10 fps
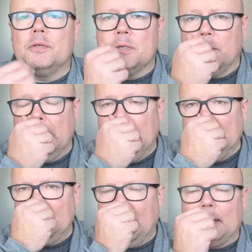So
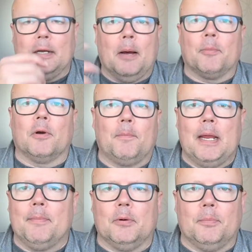you had a number of people